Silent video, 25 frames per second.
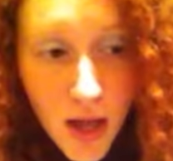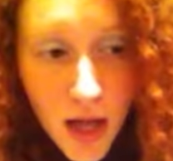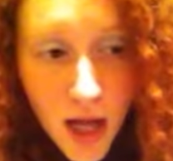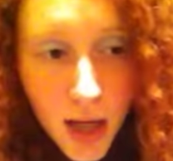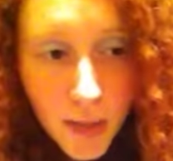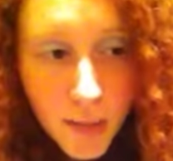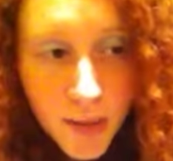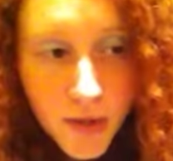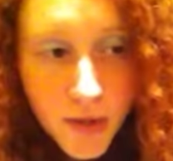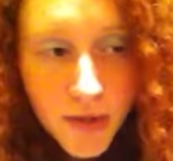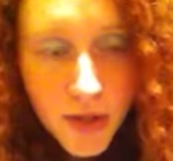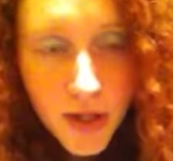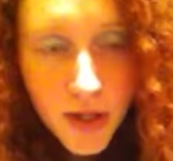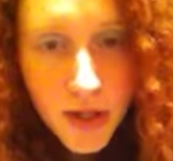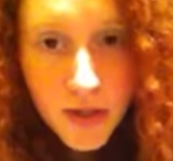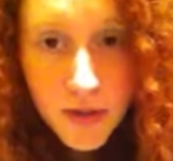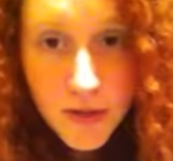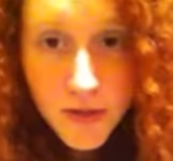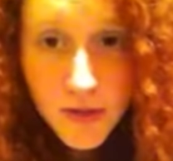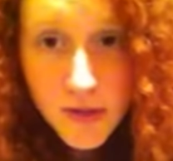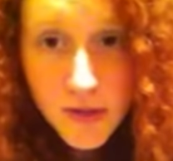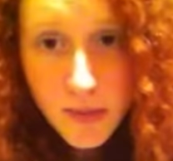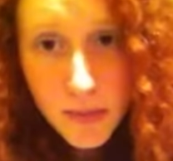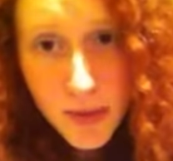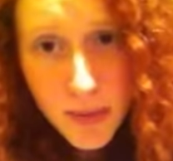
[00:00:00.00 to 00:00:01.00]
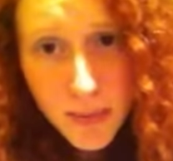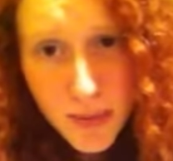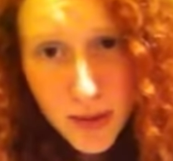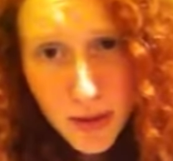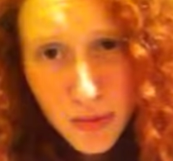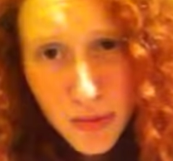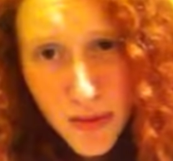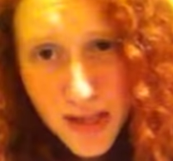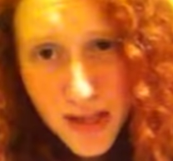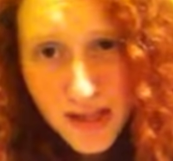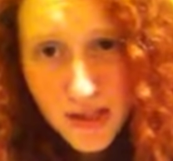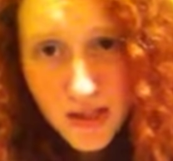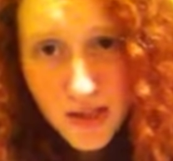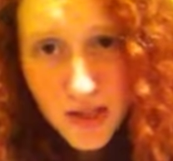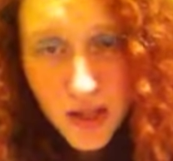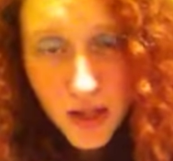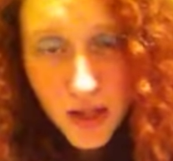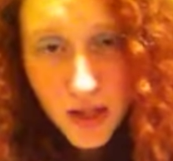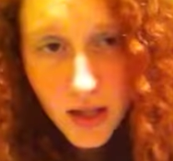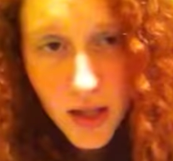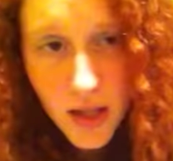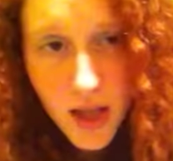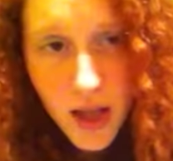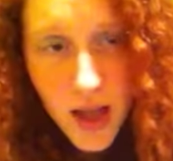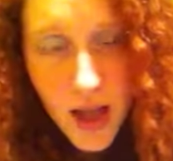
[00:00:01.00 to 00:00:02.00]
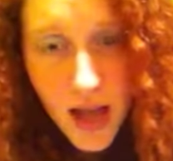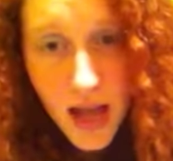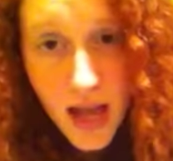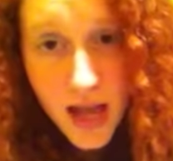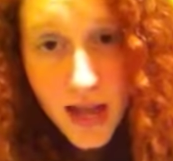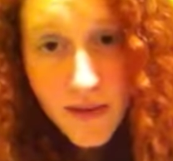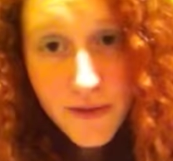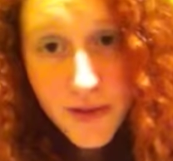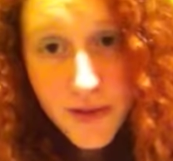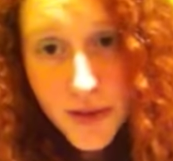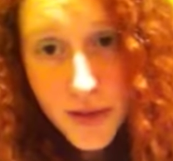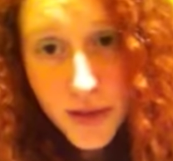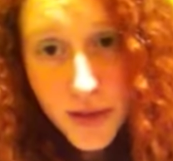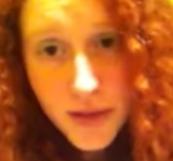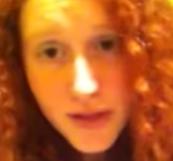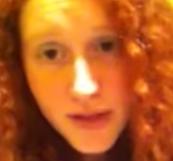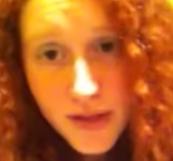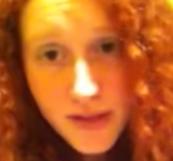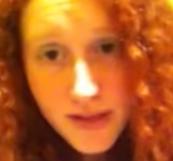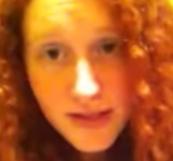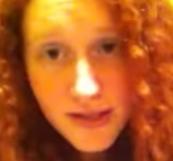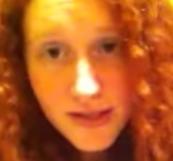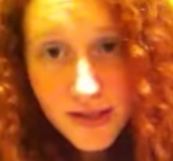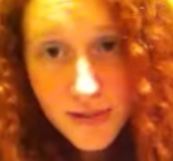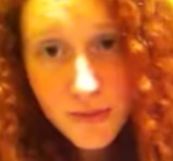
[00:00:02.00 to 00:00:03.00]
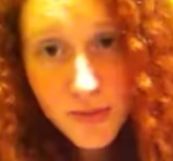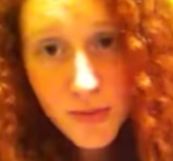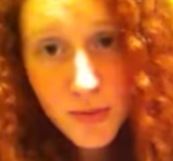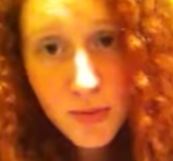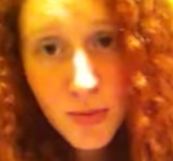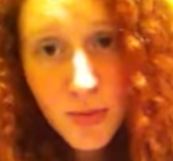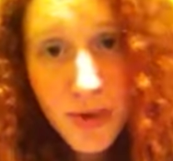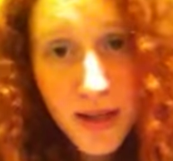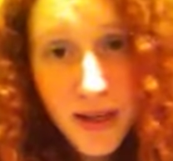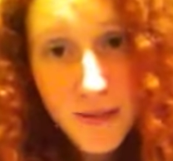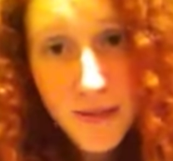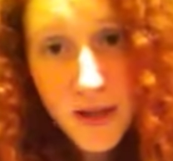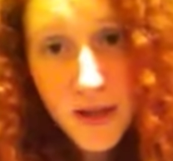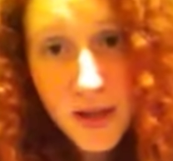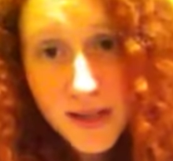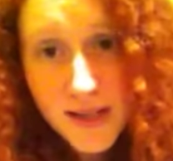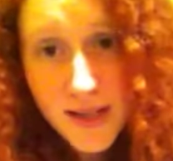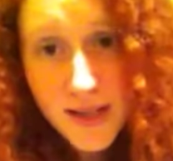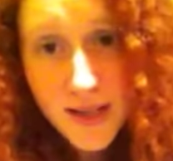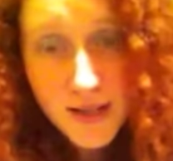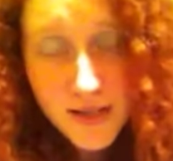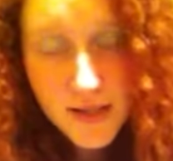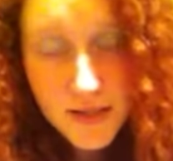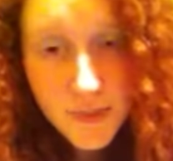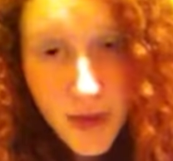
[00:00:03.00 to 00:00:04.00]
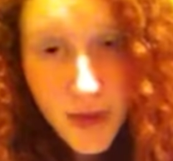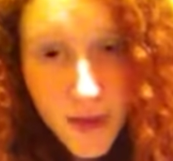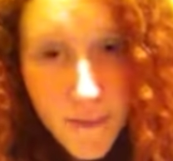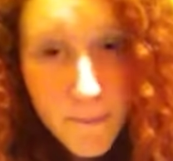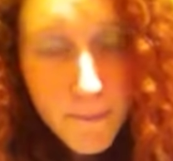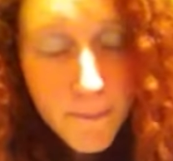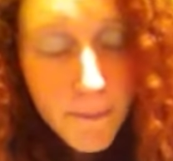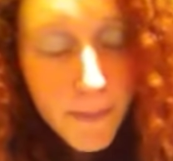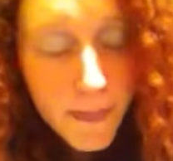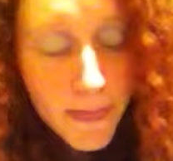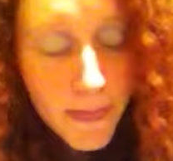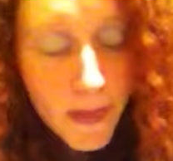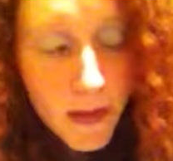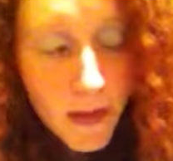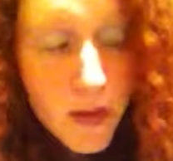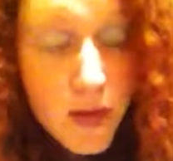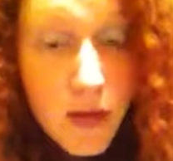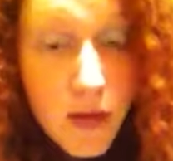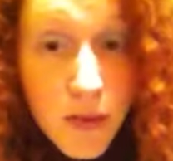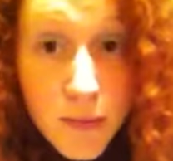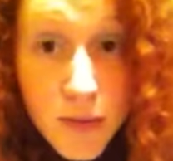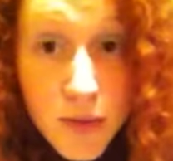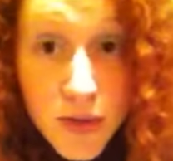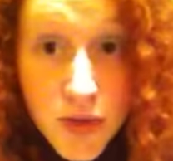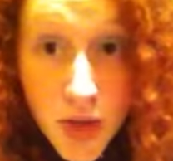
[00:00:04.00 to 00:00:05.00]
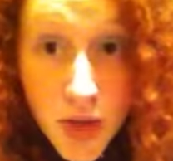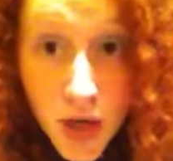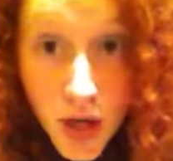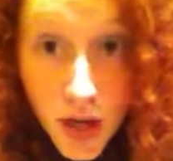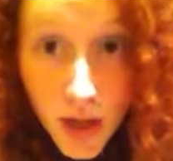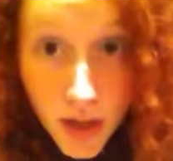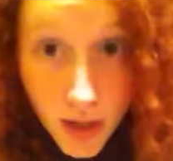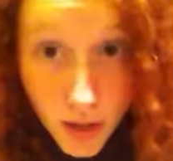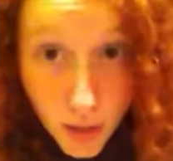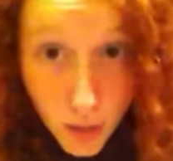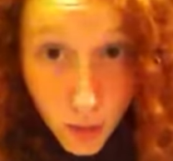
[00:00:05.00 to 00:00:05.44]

I'm going to try and do subliminal messaging. I have a shirt that says I'm super mega foxy awesome hot. I'm going to try